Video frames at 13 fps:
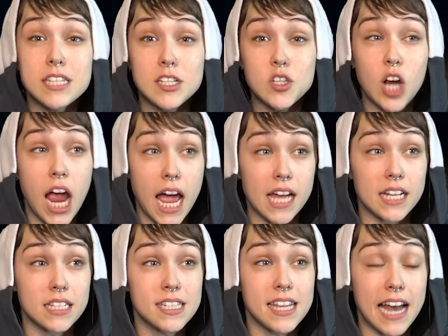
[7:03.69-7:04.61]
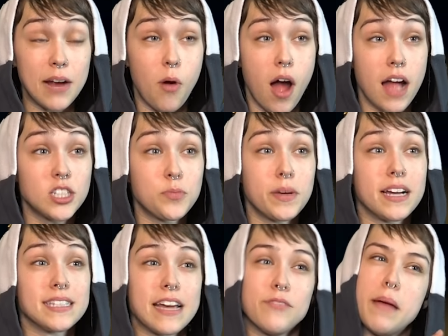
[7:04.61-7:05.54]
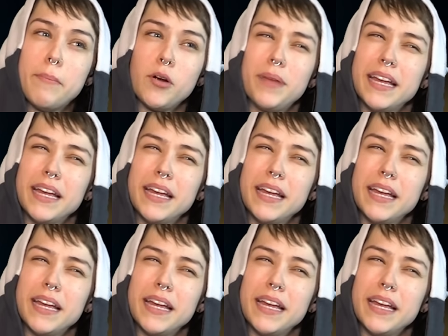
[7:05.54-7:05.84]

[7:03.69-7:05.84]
Scissorhands that I watched because I remember